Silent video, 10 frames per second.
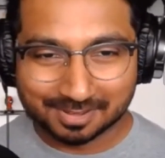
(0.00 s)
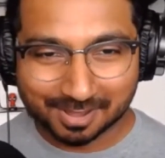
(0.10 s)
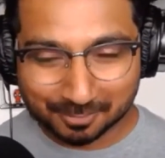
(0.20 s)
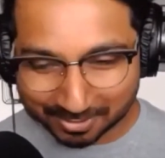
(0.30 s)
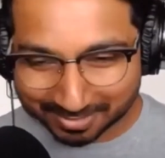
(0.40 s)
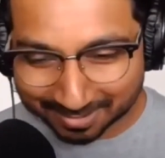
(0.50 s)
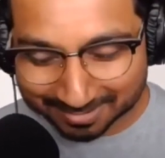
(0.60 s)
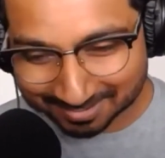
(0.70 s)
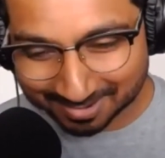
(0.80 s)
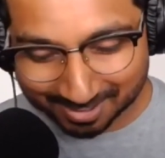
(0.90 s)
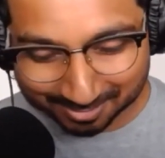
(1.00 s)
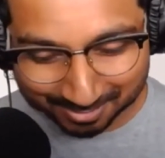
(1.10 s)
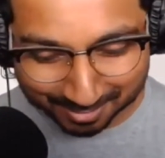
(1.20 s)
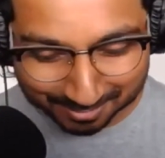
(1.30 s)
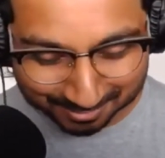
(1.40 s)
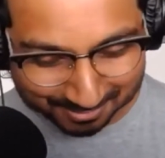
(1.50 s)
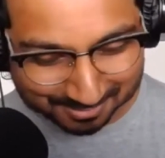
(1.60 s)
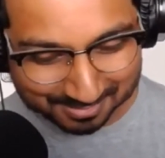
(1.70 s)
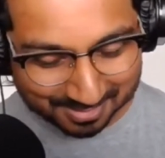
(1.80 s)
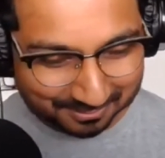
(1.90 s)
And with that, I'll thank
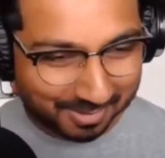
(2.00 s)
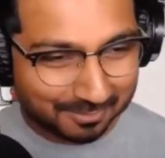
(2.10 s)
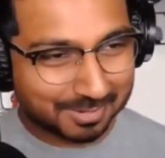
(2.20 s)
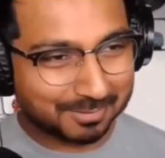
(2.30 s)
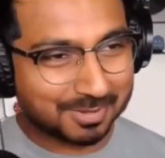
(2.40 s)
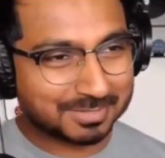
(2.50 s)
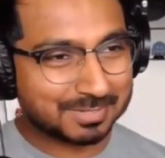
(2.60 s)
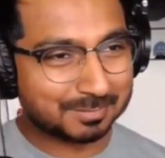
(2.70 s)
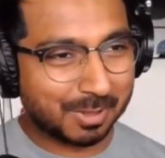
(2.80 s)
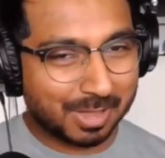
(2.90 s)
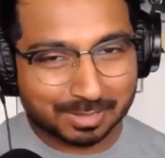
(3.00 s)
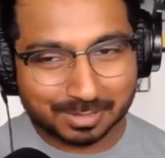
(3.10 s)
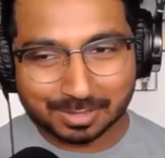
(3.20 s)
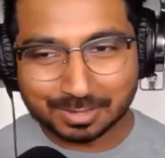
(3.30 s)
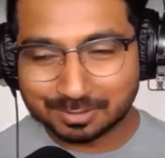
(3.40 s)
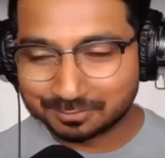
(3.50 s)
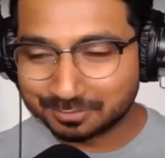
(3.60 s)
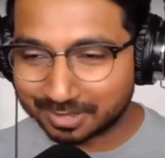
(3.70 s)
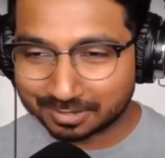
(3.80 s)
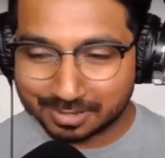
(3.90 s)
you. If you have any questions about anything, if you
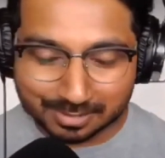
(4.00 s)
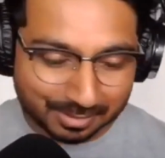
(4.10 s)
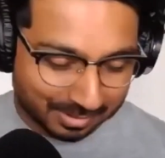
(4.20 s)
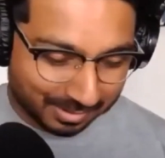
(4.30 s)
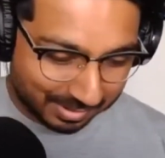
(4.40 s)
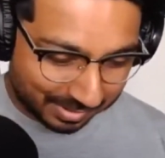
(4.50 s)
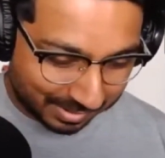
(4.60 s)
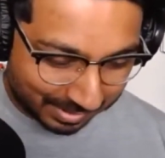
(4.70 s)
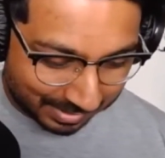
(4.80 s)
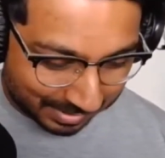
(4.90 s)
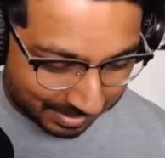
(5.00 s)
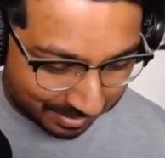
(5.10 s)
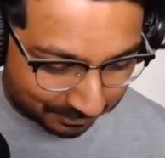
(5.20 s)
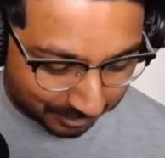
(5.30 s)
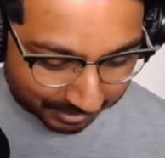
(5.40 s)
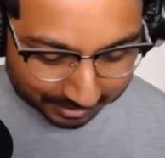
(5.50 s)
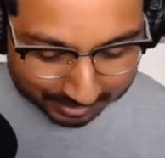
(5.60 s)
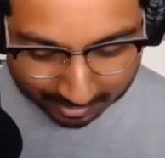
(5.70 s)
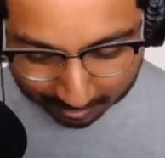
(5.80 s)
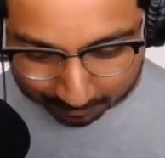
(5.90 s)
like any
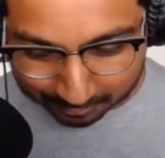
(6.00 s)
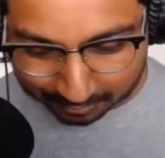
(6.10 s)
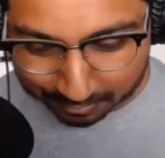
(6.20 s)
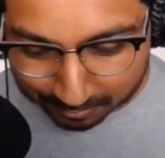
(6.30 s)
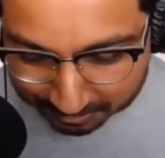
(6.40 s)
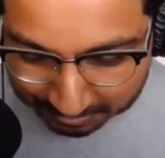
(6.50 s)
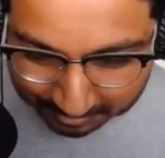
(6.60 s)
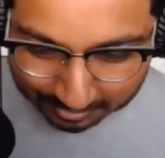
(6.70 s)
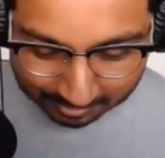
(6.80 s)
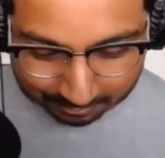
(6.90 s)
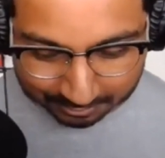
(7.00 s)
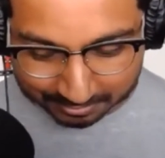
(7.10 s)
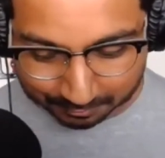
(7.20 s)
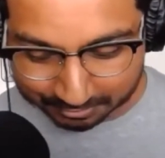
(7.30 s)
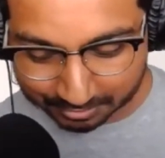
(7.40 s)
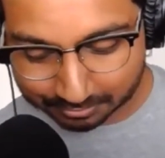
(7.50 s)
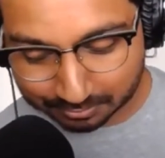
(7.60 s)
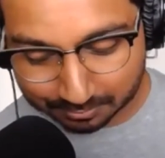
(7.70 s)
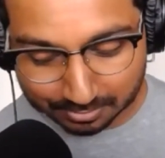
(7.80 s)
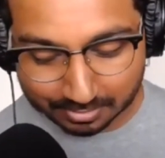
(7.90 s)
help with your community, please reach out to
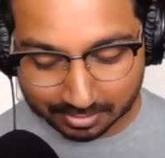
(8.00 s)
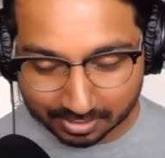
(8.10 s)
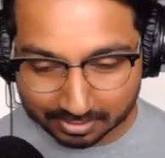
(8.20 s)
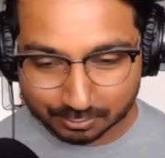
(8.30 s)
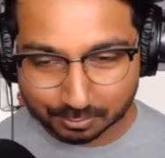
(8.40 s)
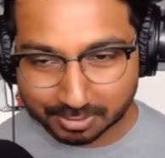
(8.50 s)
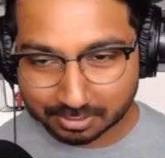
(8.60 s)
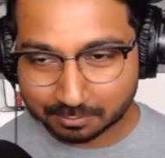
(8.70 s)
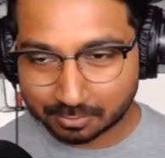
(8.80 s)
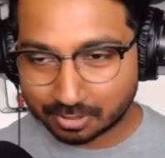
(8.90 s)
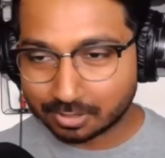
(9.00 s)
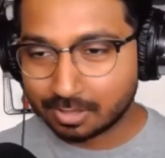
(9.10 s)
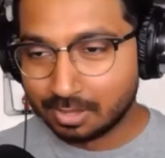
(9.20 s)
me at Salman Iqbal.